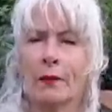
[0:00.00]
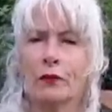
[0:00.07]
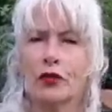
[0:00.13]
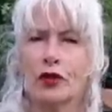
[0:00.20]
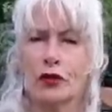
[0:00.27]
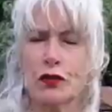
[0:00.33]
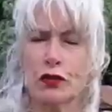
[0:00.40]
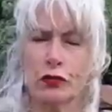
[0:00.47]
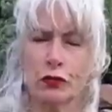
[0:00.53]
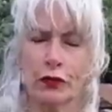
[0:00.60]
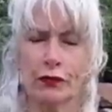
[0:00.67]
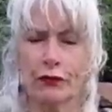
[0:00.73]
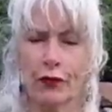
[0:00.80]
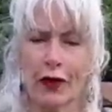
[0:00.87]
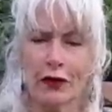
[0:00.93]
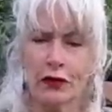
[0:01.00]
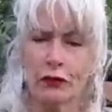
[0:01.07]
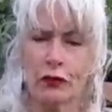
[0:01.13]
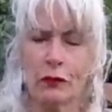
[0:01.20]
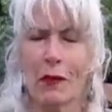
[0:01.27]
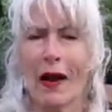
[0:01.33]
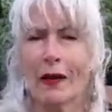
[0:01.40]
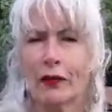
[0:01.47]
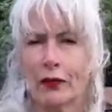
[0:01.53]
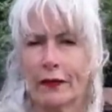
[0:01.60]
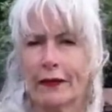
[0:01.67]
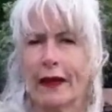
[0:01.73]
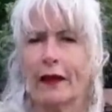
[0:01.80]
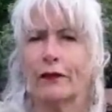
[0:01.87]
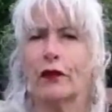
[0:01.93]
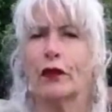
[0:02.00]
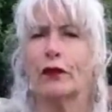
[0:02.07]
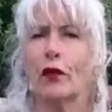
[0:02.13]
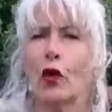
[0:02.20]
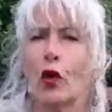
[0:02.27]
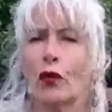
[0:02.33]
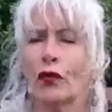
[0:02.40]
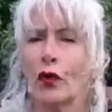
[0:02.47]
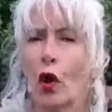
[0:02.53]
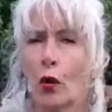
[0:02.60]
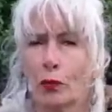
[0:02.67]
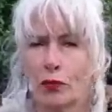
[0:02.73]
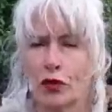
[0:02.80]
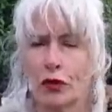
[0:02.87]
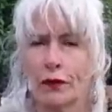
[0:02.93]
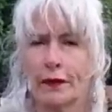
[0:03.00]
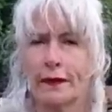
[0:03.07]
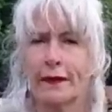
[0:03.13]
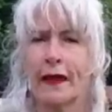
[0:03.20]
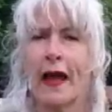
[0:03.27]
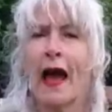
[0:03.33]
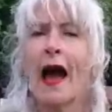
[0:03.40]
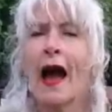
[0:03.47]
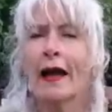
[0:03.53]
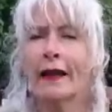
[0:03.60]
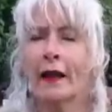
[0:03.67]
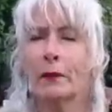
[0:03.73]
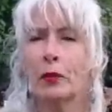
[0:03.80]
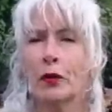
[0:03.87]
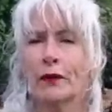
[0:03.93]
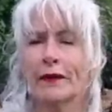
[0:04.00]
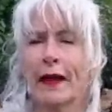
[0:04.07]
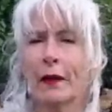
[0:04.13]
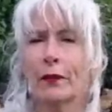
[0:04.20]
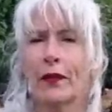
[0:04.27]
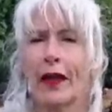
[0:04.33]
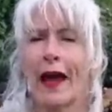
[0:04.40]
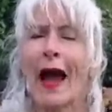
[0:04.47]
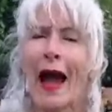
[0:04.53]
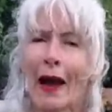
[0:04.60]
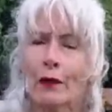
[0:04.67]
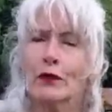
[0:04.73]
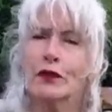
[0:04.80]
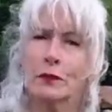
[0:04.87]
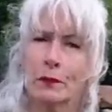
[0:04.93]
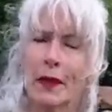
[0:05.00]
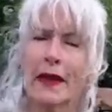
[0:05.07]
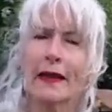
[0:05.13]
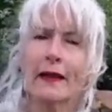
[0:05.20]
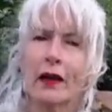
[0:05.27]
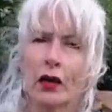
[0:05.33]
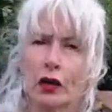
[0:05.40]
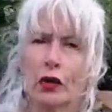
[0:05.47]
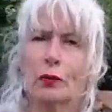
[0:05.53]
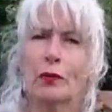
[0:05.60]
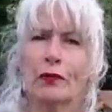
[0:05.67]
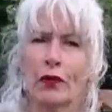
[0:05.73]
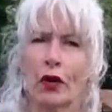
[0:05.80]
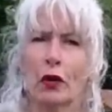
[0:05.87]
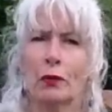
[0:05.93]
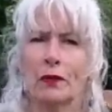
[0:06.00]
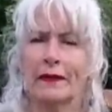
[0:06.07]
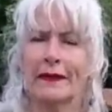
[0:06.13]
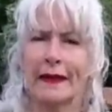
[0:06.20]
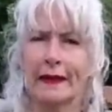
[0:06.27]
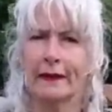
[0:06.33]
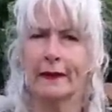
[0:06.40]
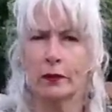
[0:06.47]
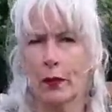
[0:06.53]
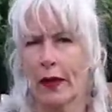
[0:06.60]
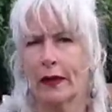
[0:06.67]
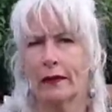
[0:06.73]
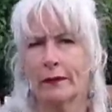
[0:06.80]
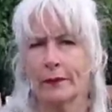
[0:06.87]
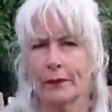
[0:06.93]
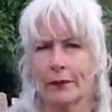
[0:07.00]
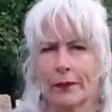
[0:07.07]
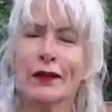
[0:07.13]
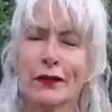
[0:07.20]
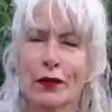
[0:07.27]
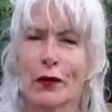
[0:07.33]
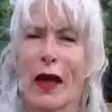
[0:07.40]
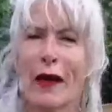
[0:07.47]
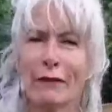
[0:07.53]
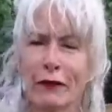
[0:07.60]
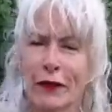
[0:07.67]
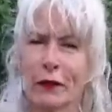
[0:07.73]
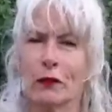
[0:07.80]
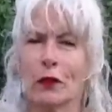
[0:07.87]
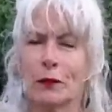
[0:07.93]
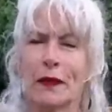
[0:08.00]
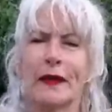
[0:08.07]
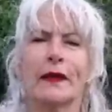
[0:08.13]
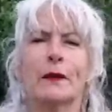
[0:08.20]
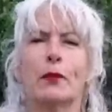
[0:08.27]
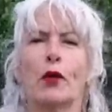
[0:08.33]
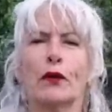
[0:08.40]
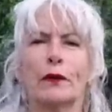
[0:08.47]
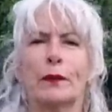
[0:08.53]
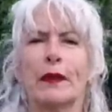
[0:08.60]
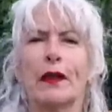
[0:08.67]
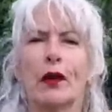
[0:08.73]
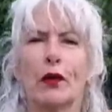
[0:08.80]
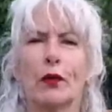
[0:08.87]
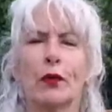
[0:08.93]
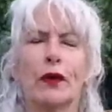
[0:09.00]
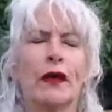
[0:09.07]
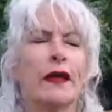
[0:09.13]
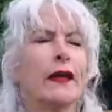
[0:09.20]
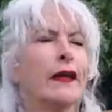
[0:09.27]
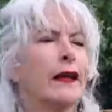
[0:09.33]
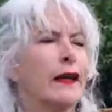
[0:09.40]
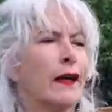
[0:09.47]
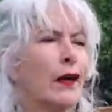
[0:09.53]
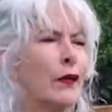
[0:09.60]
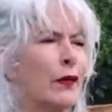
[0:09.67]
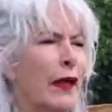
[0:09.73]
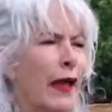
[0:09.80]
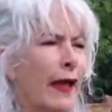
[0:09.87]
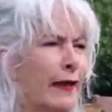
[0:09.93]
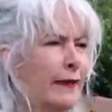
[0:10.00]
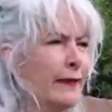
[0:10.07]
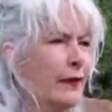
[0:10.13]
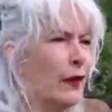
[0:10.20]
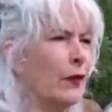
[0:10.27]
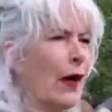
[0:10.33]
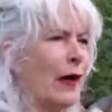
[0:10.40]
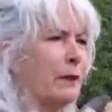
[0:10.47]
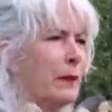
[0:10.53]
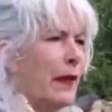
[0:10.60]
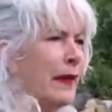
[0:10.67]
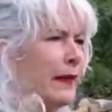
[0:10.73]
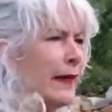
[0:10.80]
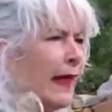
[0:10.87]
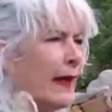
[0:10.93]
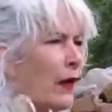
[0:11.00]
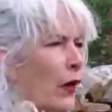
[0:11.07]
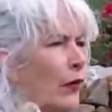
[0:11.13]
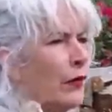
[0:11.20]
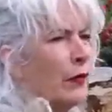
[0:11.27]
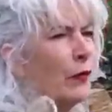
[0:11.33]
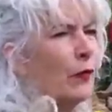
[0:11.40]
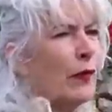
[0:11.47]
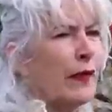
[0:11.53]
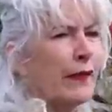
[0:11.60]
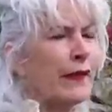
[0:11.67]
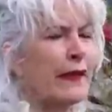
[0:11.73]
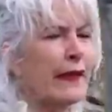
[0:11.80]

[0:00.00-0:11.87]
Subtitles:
Just to refresh and remind yourself of all the options. And I'll put down there how to make a cup of herbal tea as well. So everything will be in the box below. Okay, so I better get on with